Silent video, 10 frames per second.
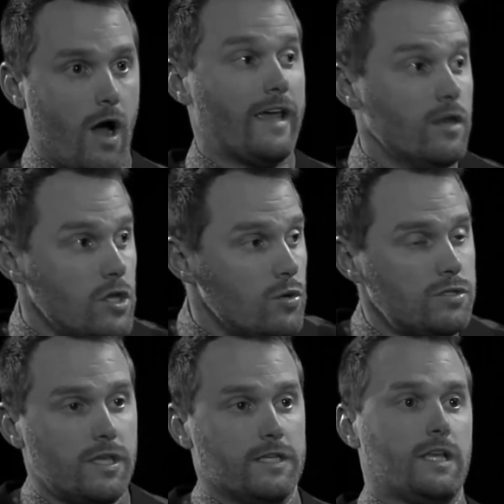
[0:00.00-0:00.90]
I can
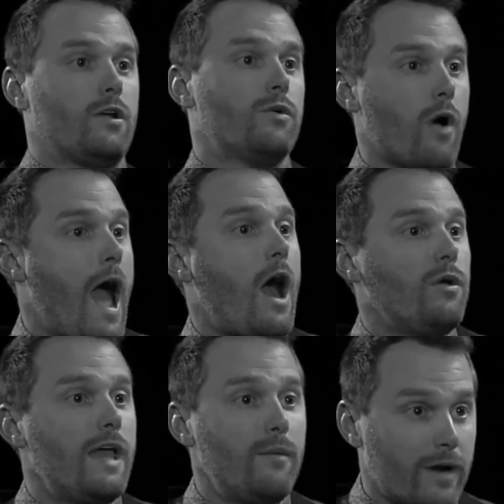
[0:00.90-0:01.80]
use this. I don't know
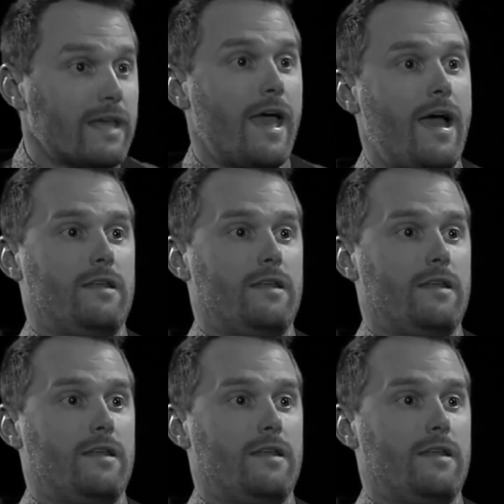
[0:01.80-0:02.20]
how yet, but I can.